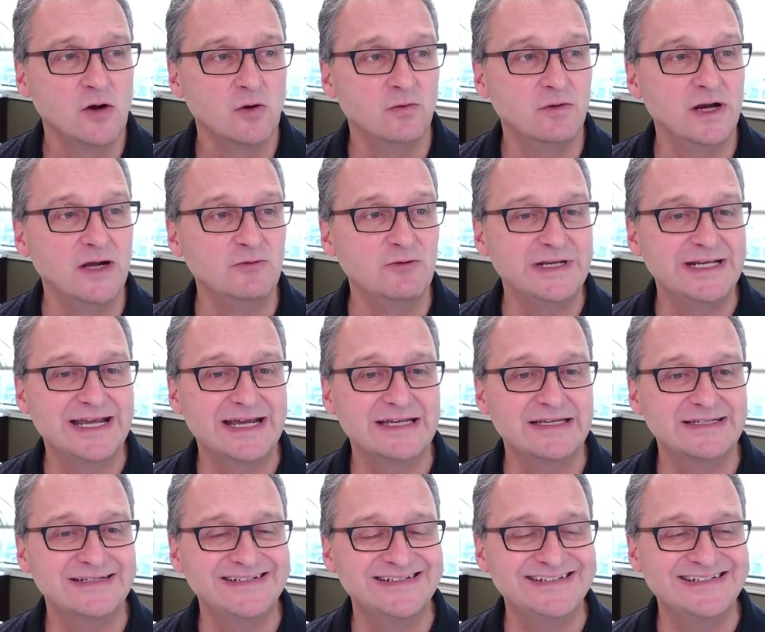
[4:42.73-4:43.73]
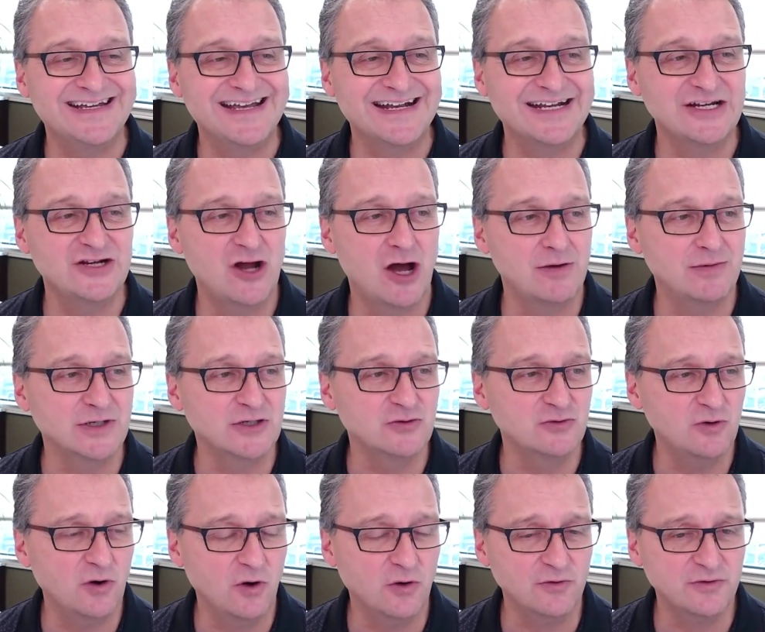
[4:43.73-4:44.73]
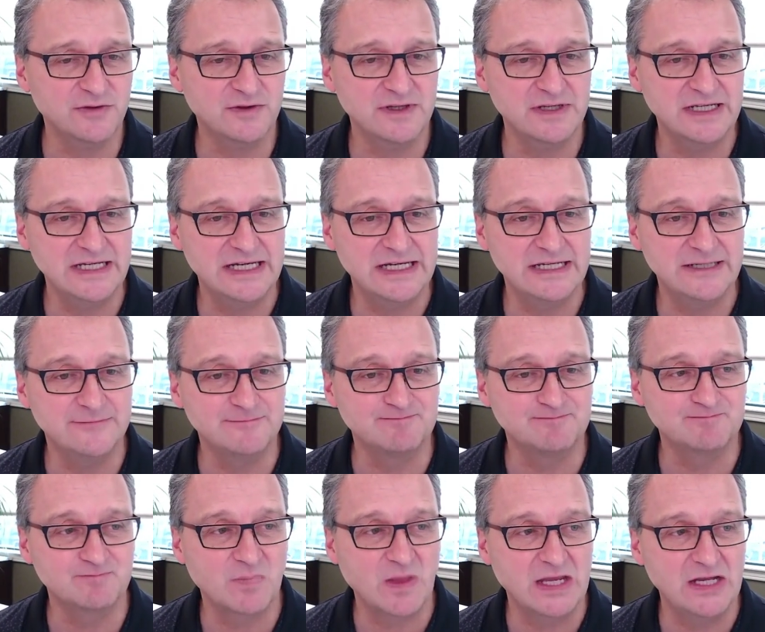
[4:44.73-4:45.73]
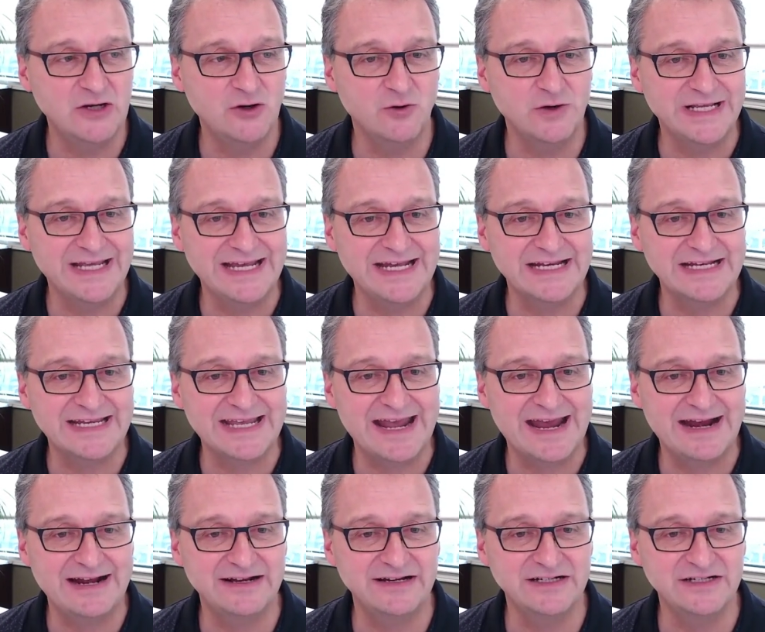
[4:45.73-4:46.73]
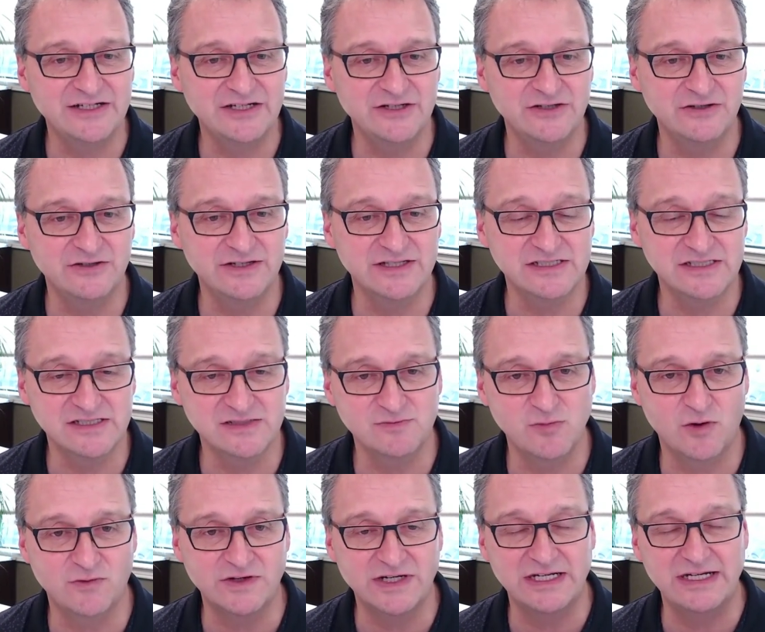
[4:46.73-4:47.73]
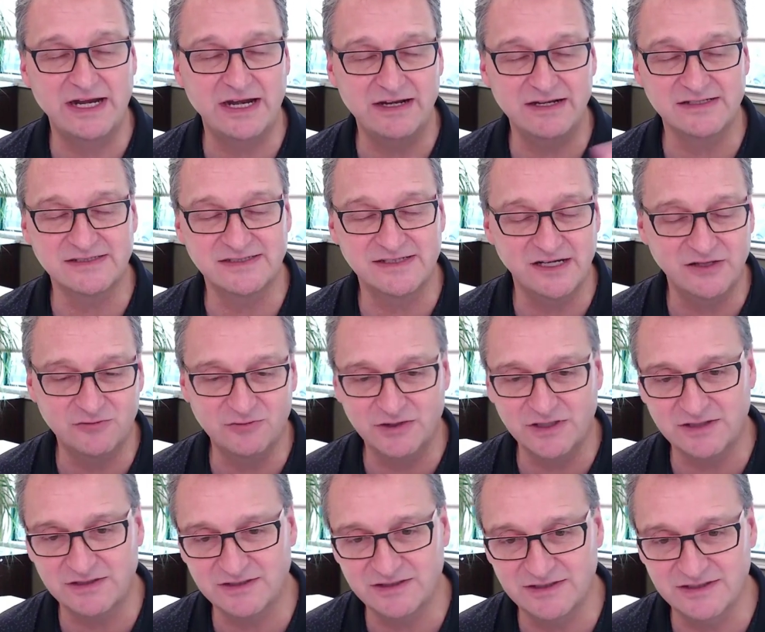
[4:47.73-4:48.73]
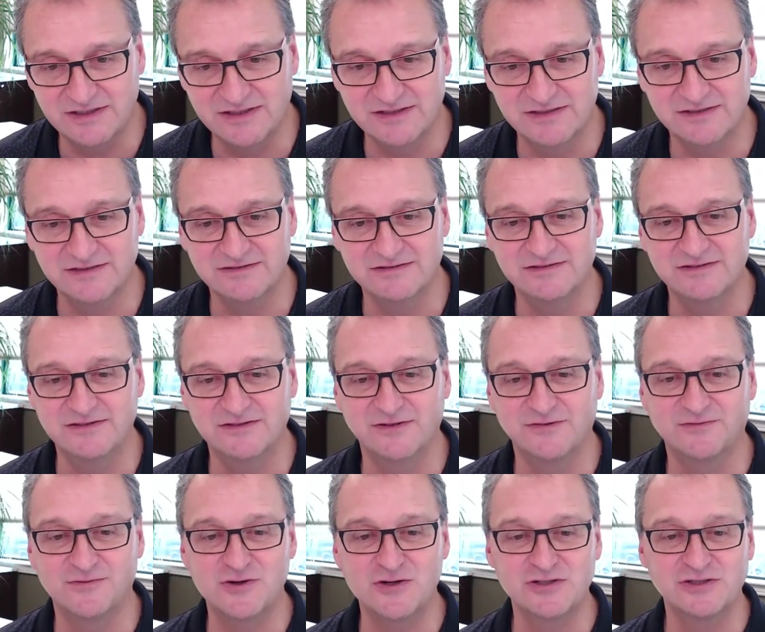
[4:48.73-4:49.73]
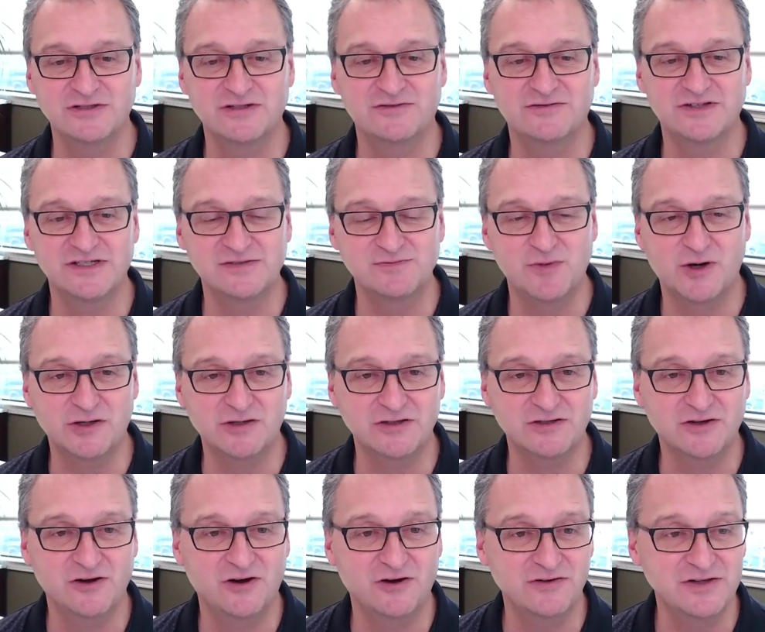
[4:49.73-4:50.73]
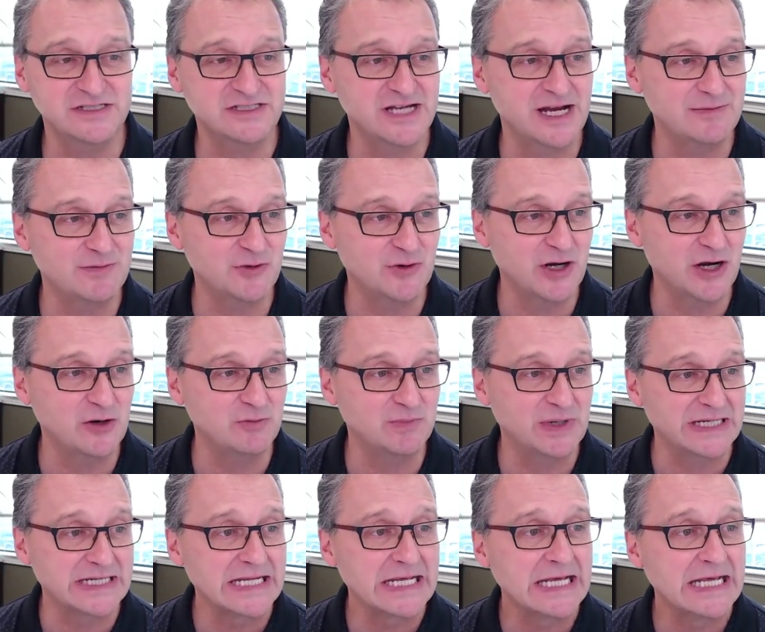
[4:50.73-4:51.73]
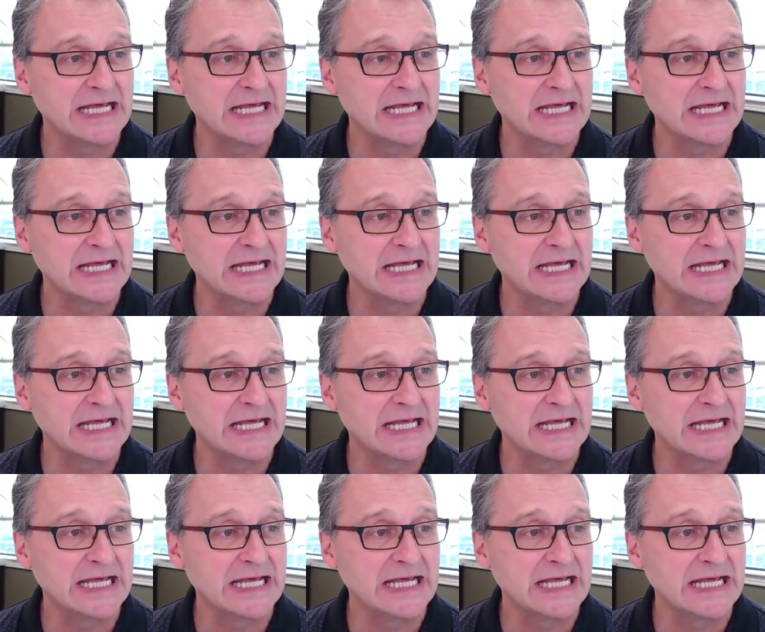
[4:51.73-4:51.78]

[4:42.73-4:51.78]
When we get to economic growth, again, Canada here, and this is more of a Canadian-centric, version of this market call this time around, but